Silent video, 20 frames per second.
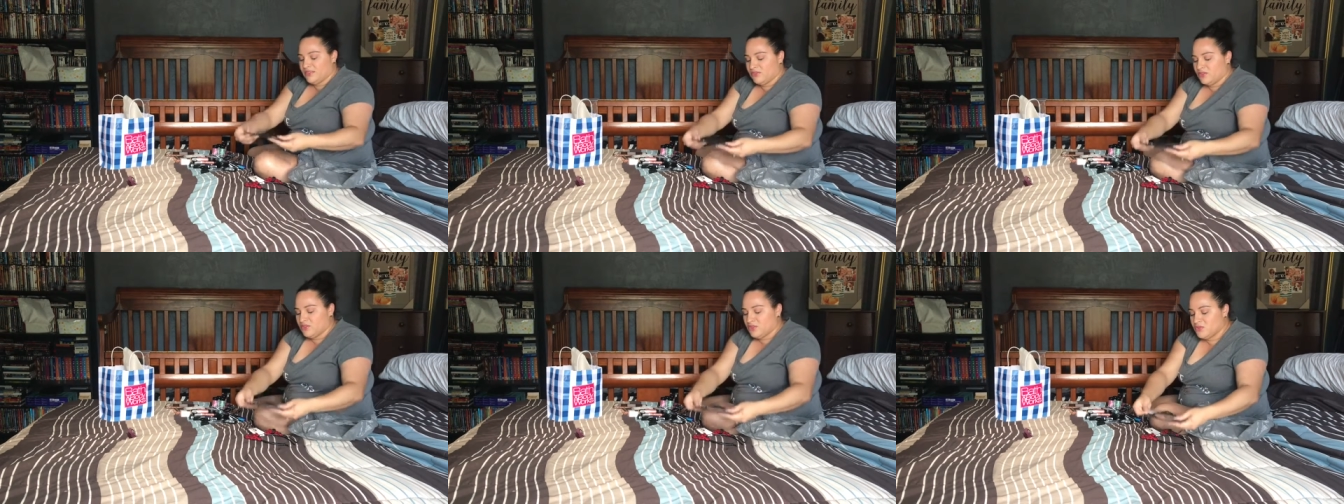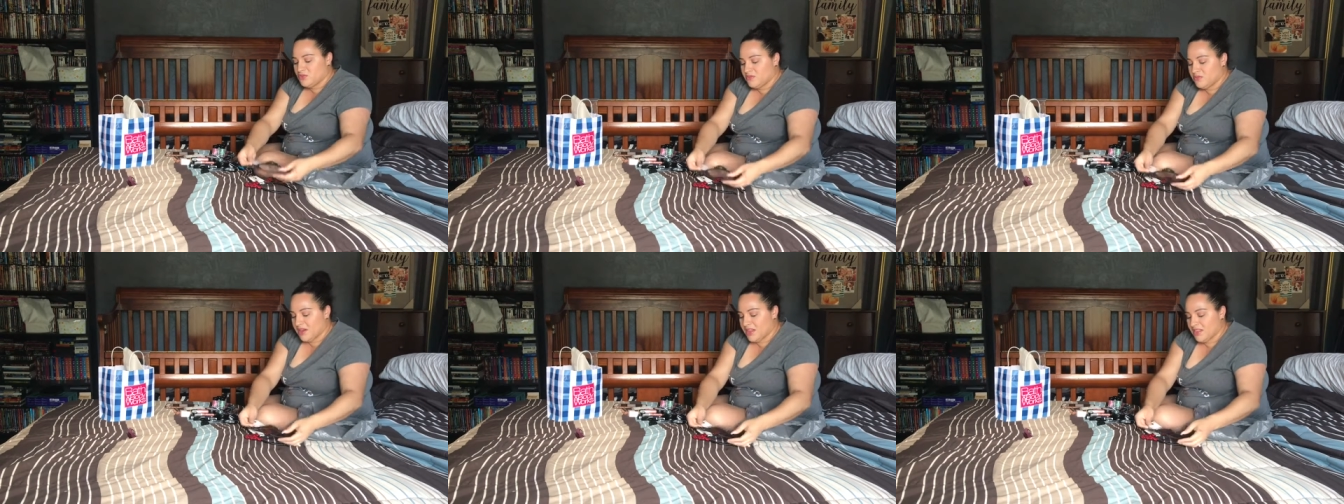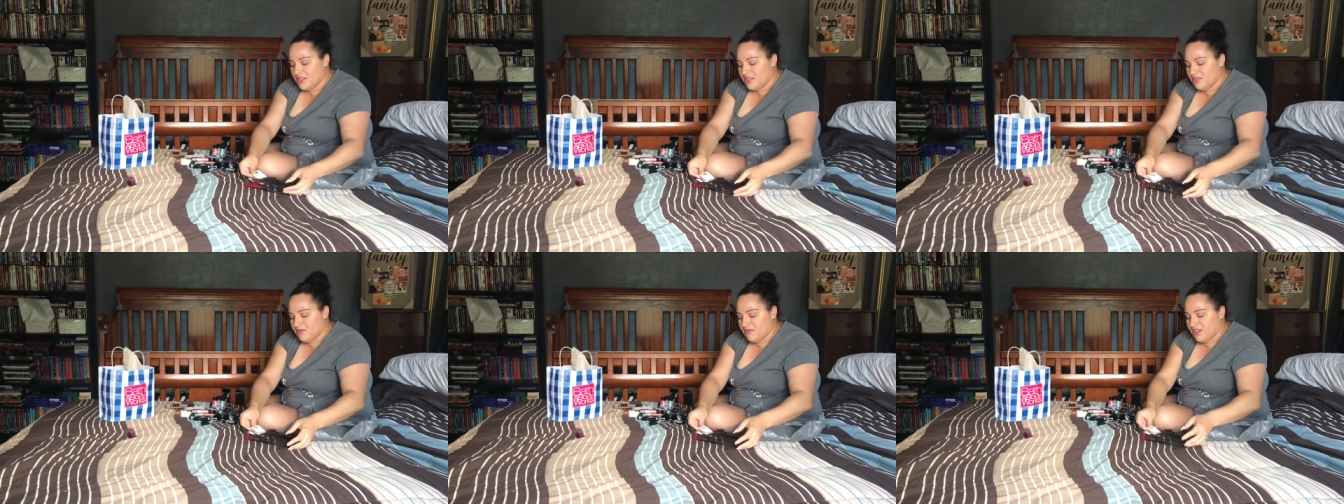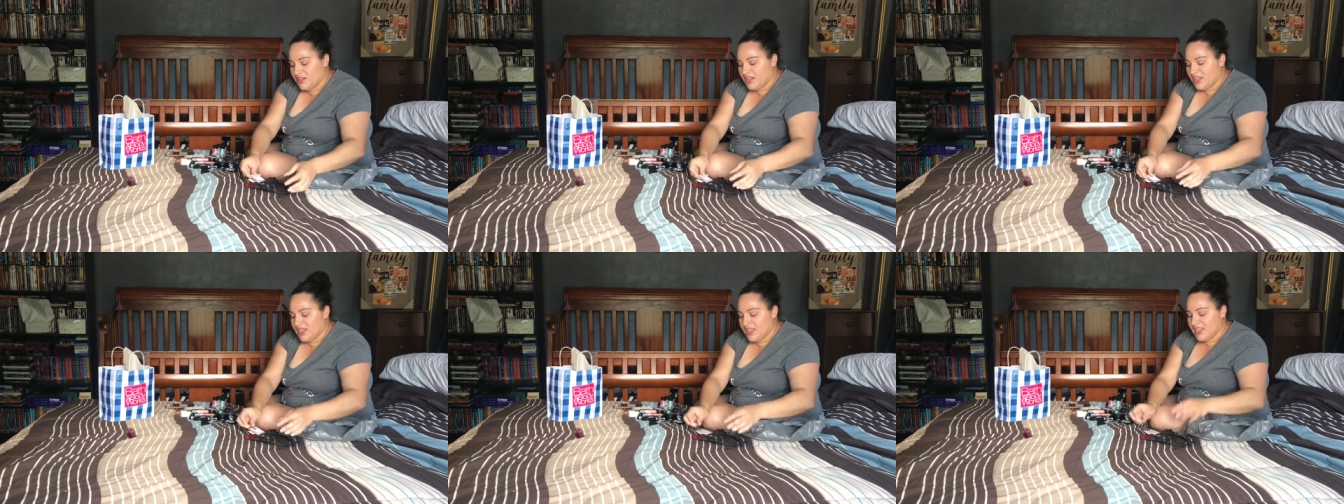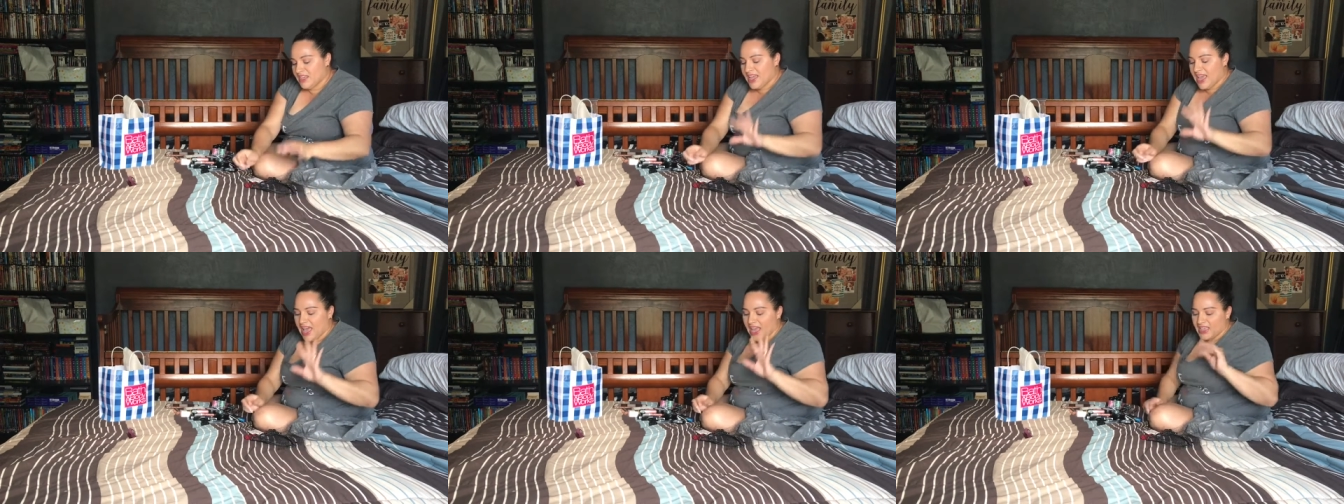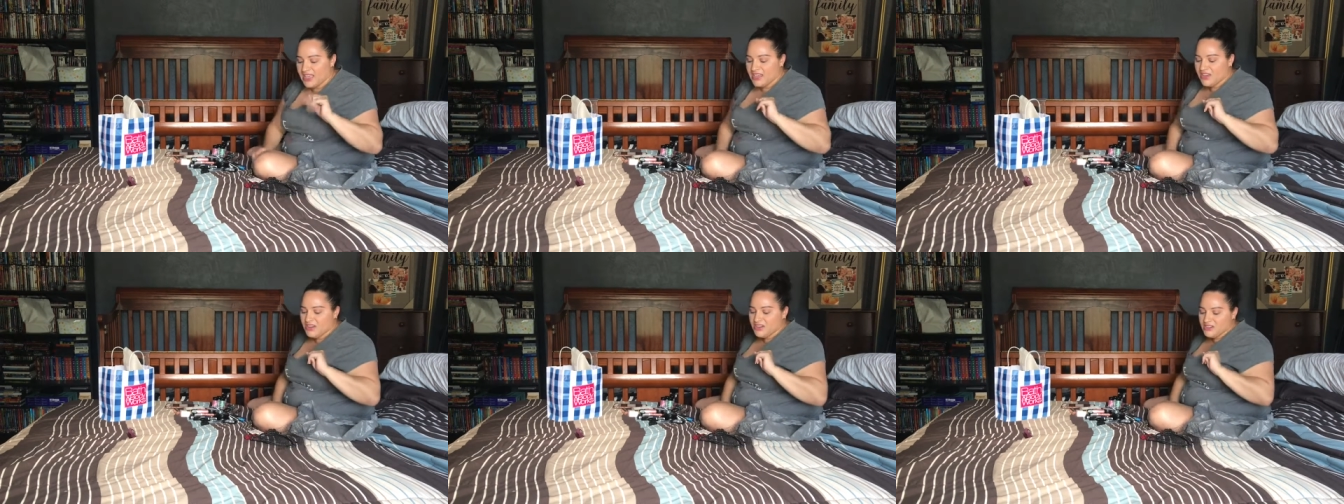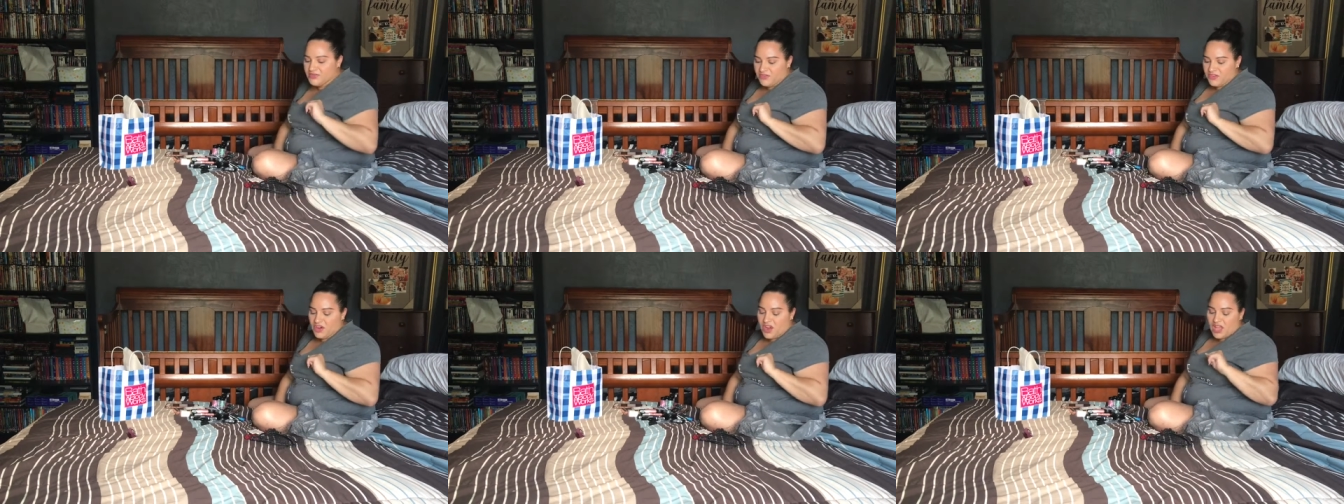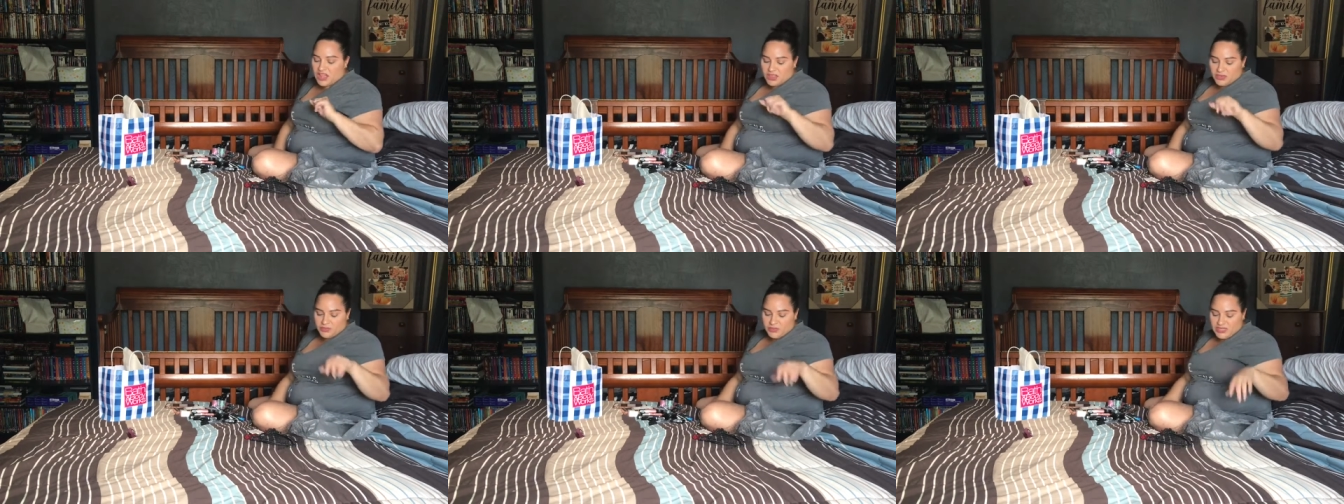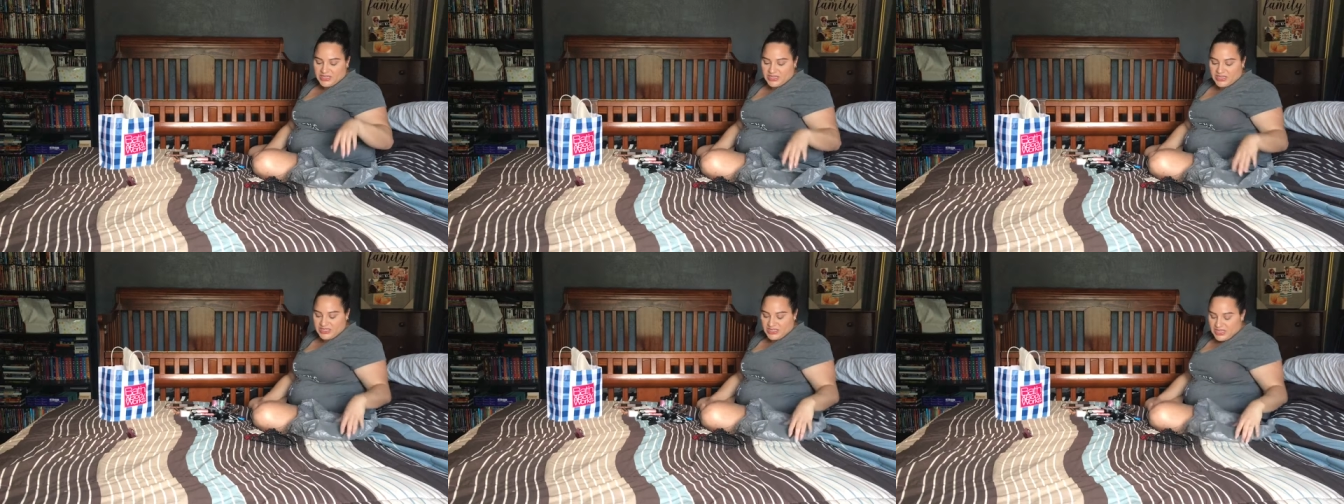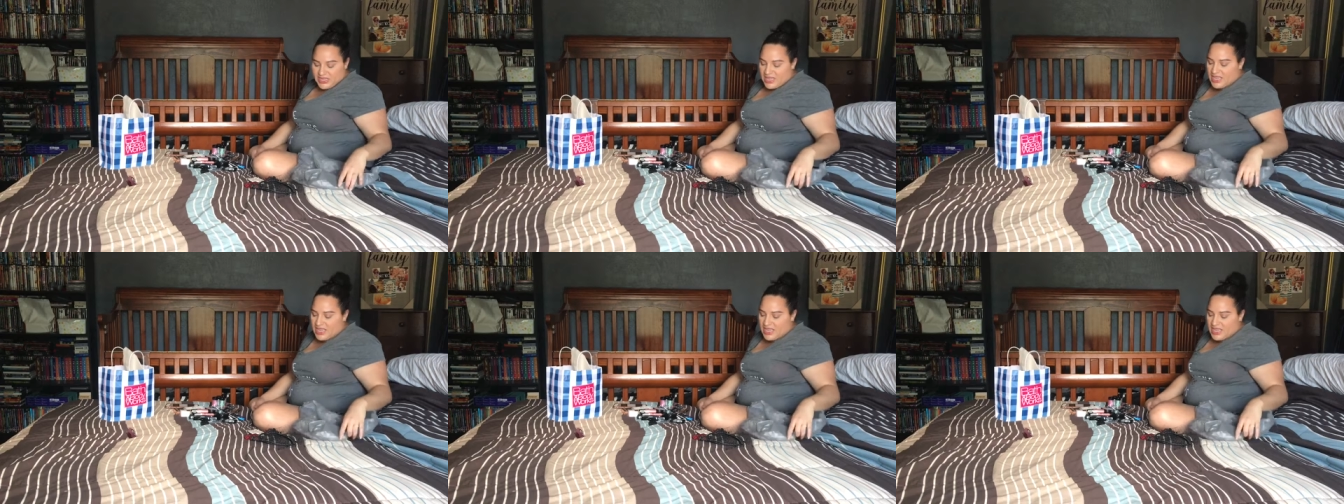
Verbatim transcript: Those were my three cat ears for Halloween.